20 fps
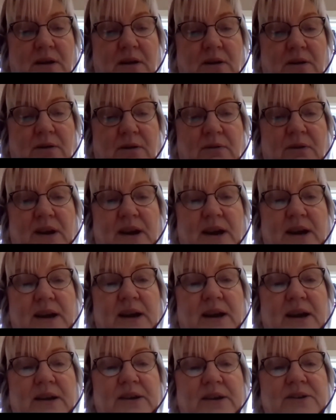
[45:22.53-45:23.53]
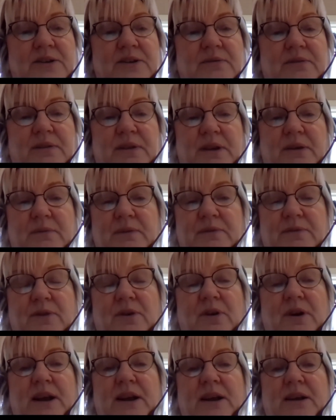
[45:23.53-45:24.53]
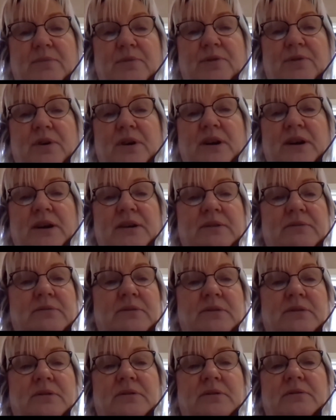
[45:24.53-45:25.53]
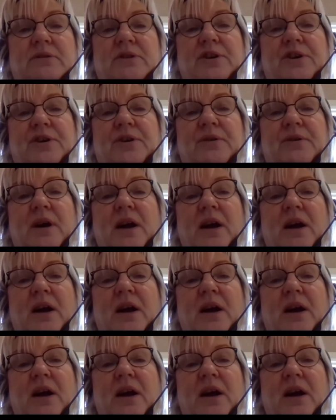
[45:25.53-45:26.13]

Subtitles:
Okay, and I don't think we've got any more now. No.